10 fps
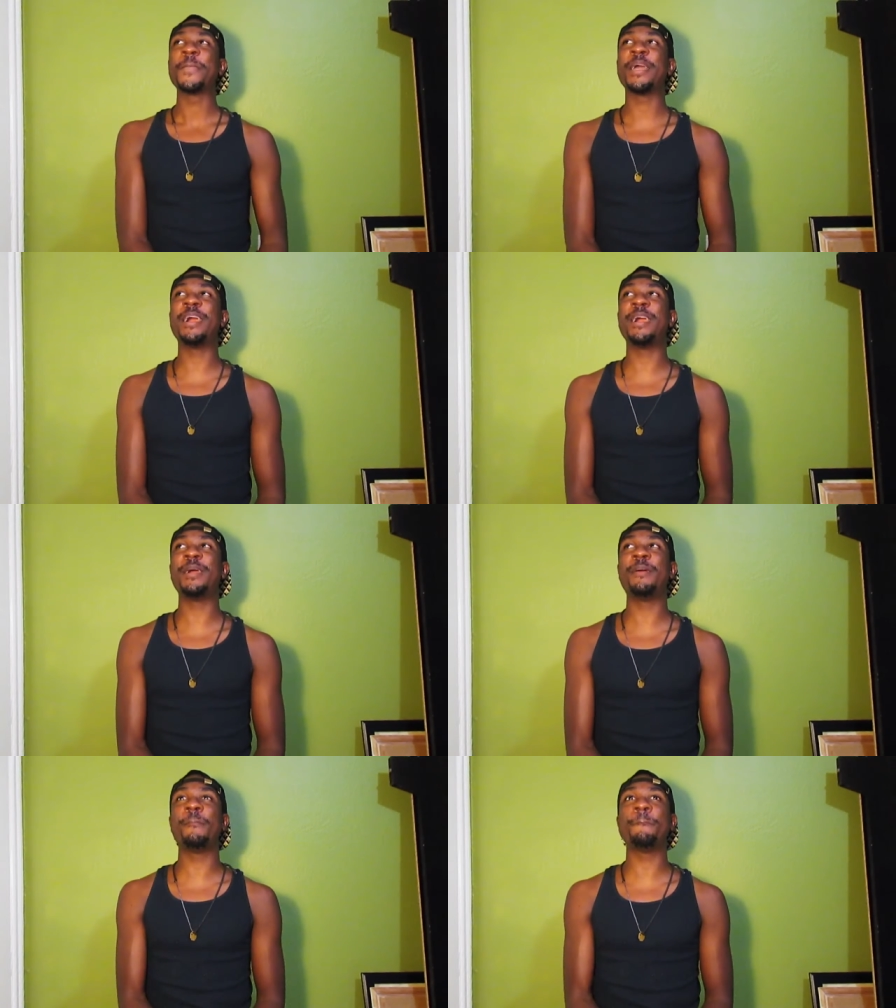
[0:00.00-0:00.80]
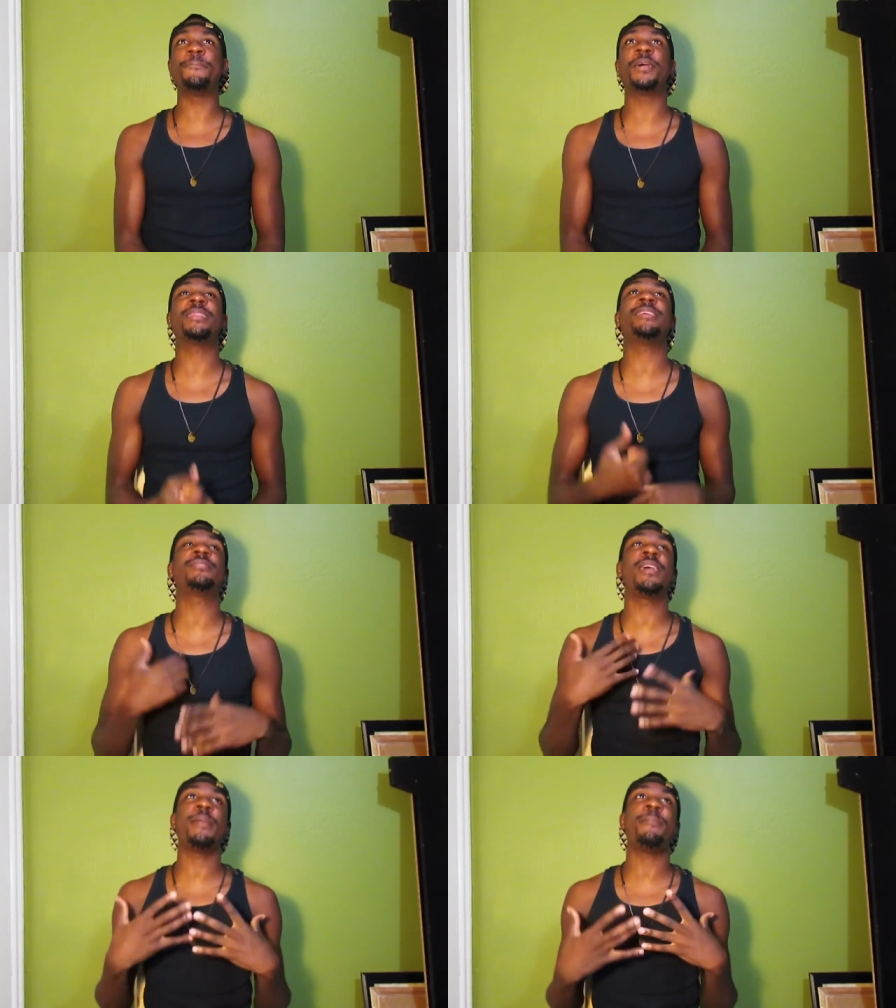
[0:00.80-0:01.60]
But
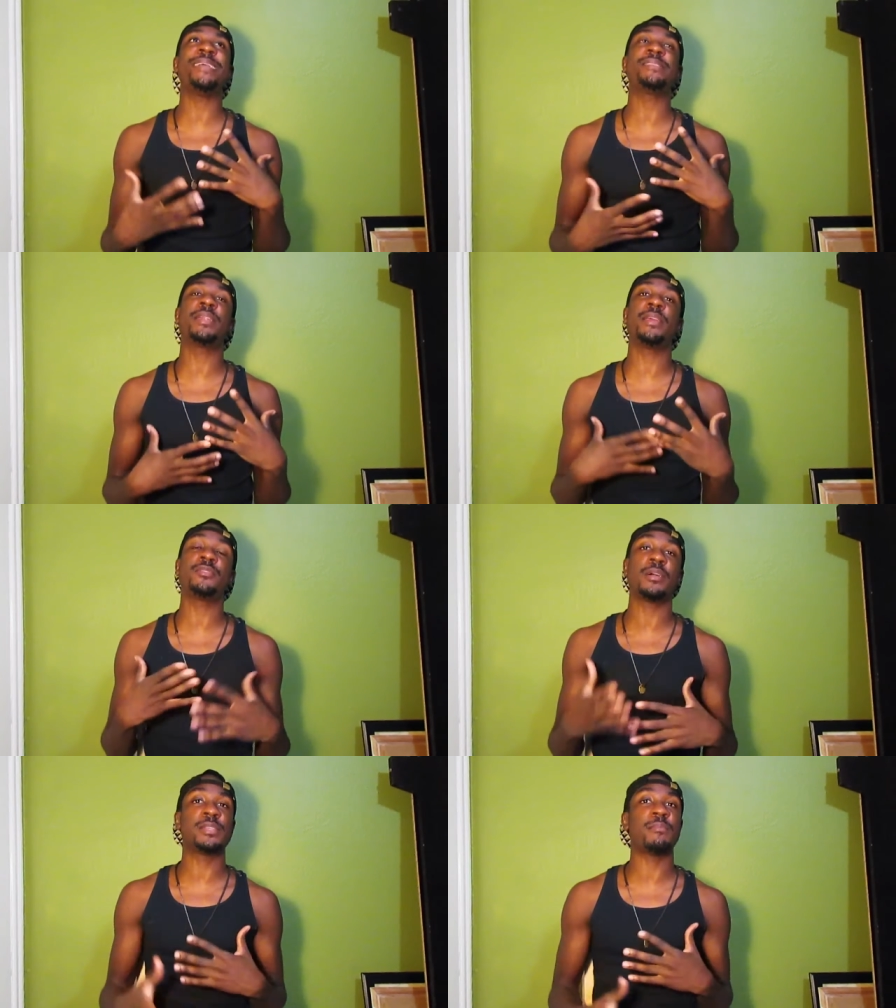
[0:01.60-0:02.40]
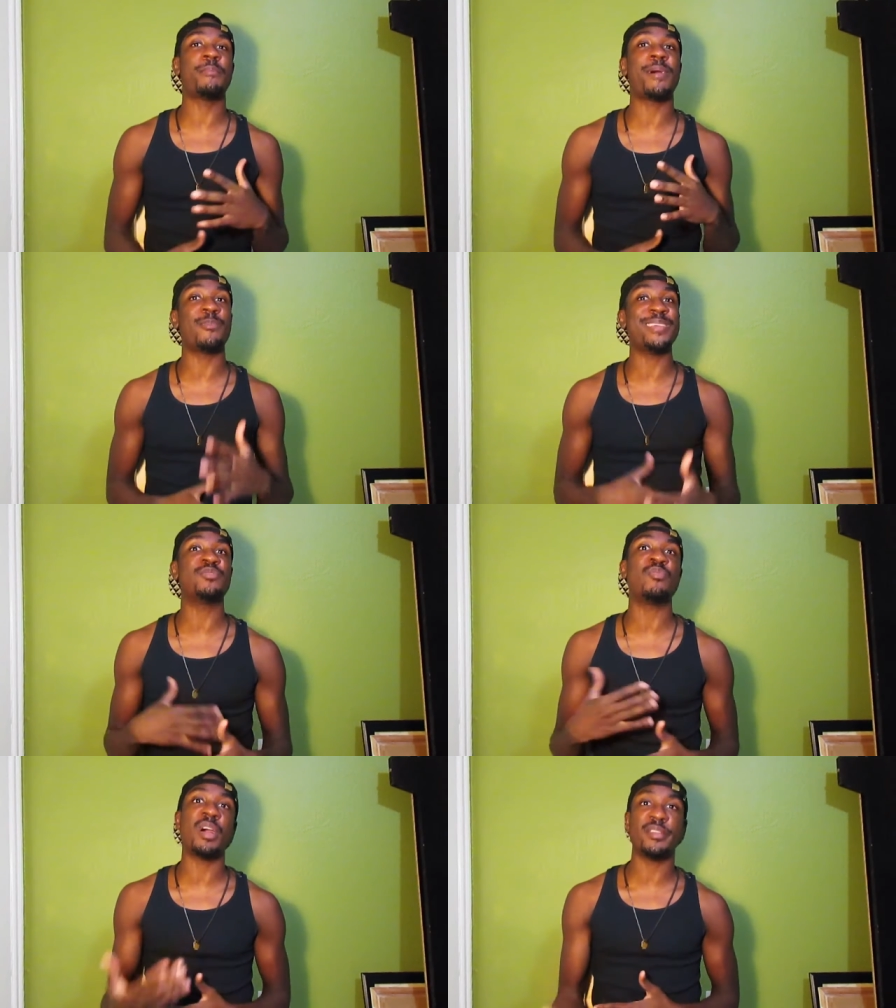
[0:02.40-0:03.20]
they basically talk to him about
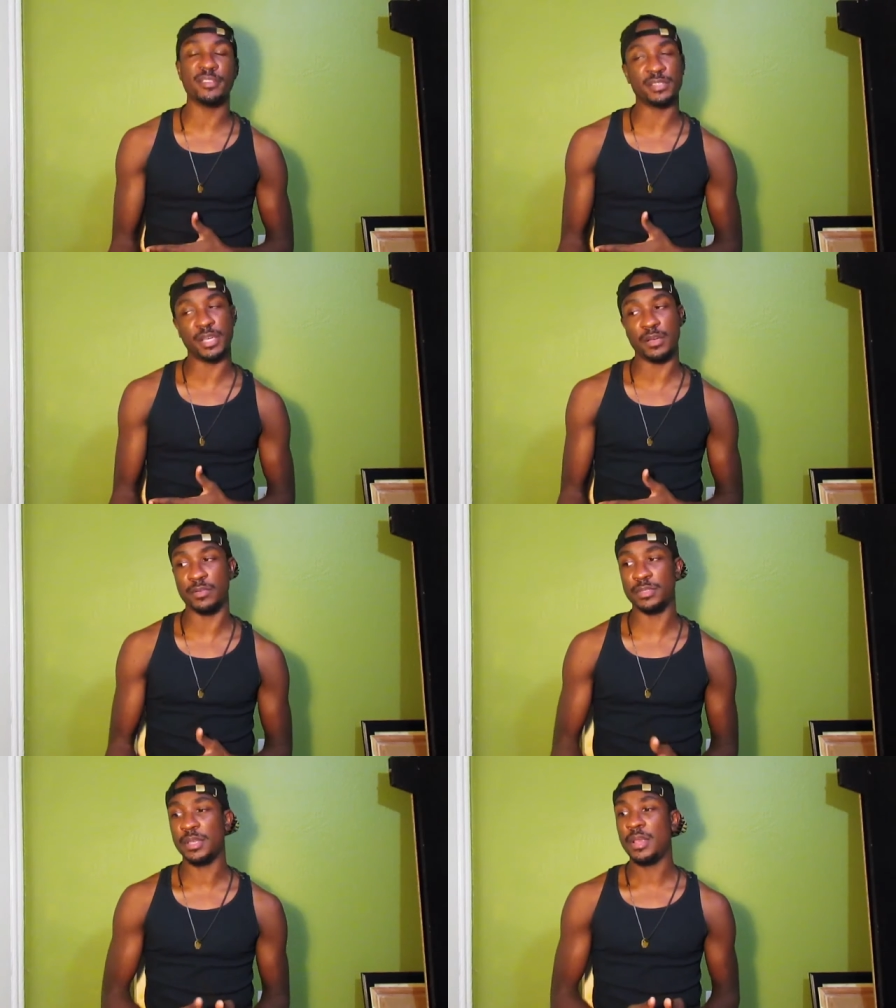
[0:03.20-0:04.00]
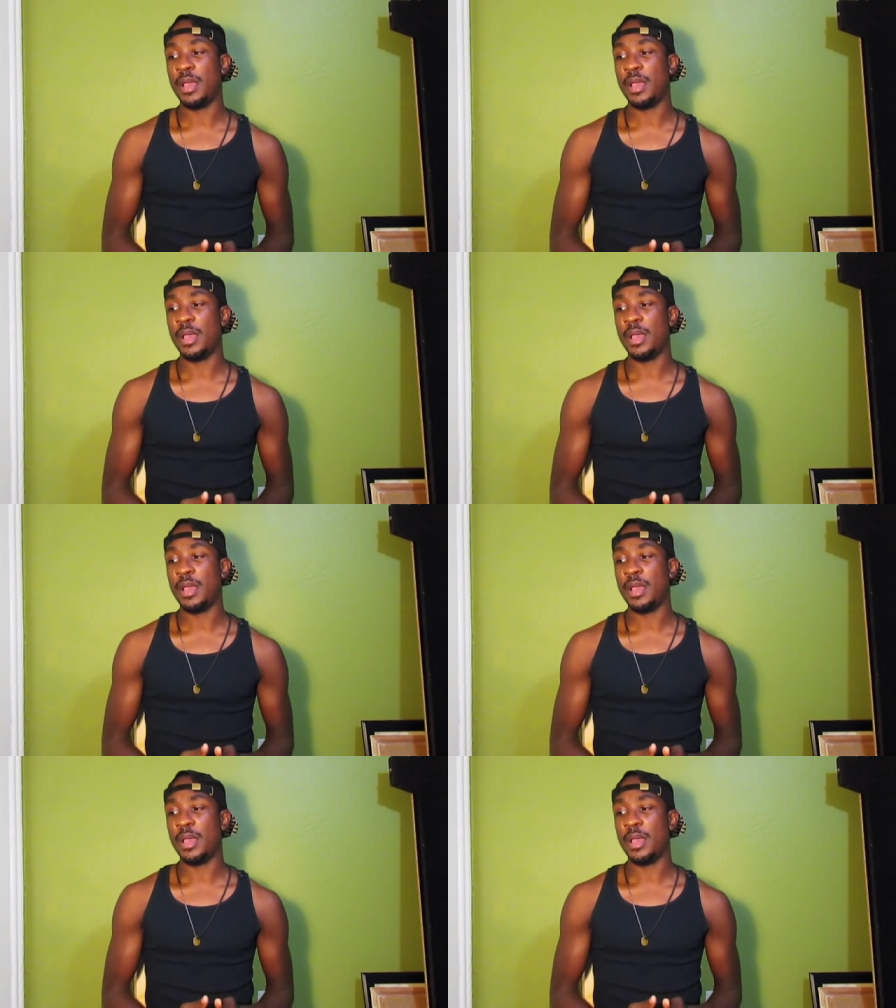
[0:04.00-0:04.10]
racial undertones.